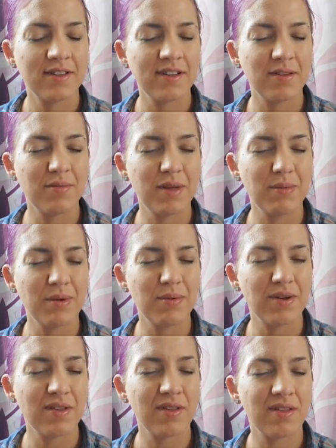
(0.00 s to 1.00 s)
And maybe
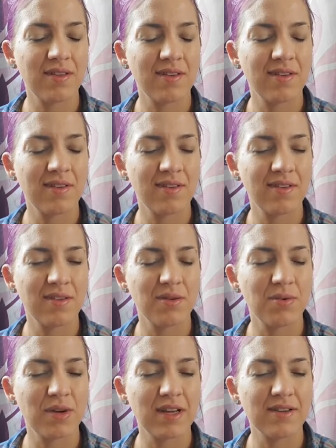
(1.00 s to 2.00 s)
with the
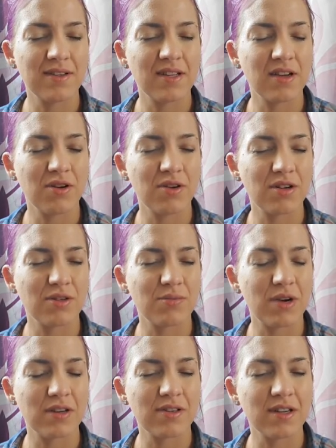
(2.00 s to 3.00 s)
ways that you're
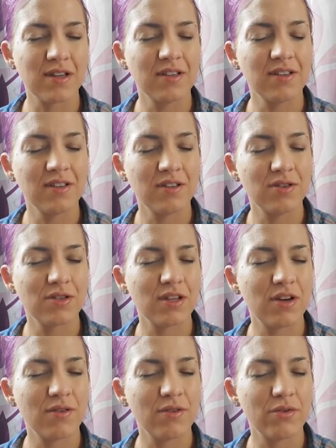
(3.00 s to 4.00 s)
expressing
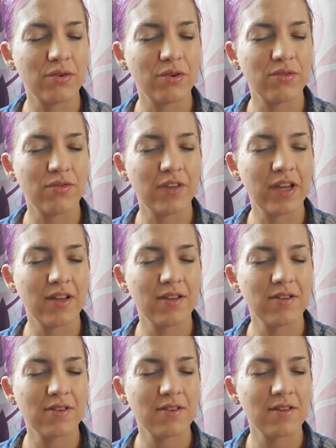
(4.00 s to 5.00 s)
yourself through your
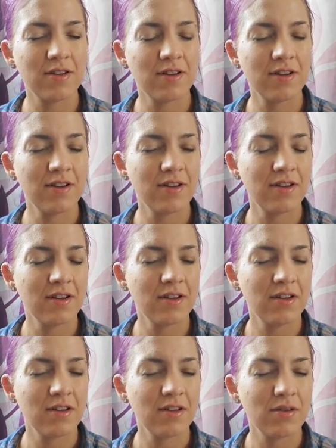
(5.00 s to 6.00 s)
face,
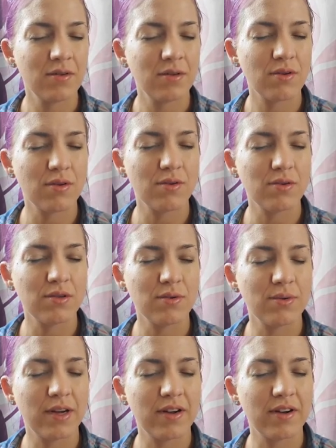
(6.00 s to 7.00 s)
the clothes you
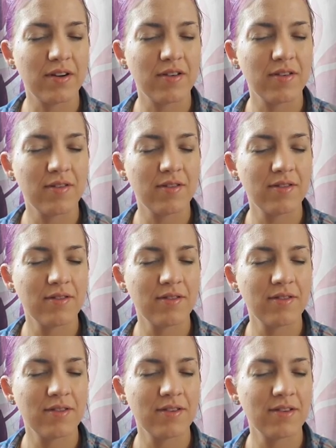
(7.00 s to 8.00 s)
wear,
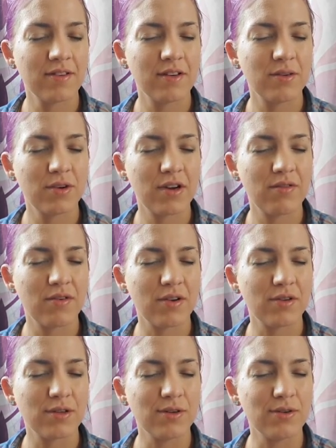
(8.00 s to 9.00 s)
and whatever
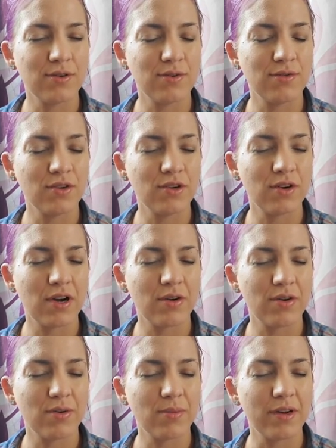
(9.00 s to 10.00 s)
else you do for your
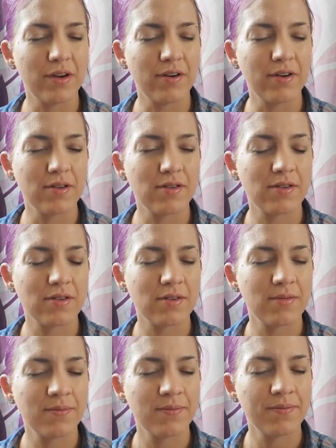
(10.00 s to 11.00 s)
outer appearance,
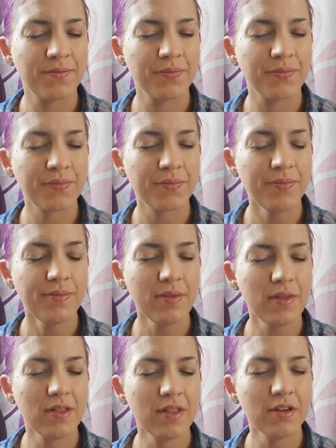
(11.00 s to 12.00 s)

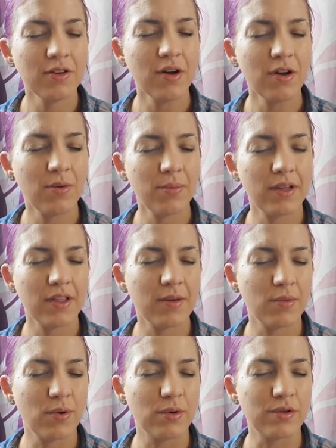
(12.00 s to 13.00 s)
that you're helping
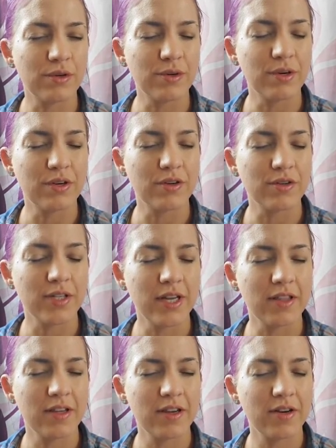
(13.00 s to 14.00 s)
them also
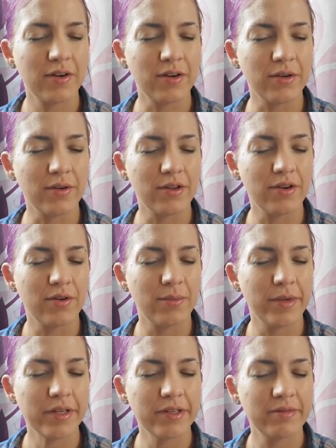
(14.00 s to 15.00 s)
understand the inner you a little
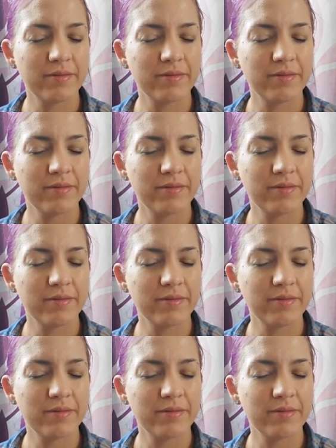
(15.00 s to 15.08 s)
bit.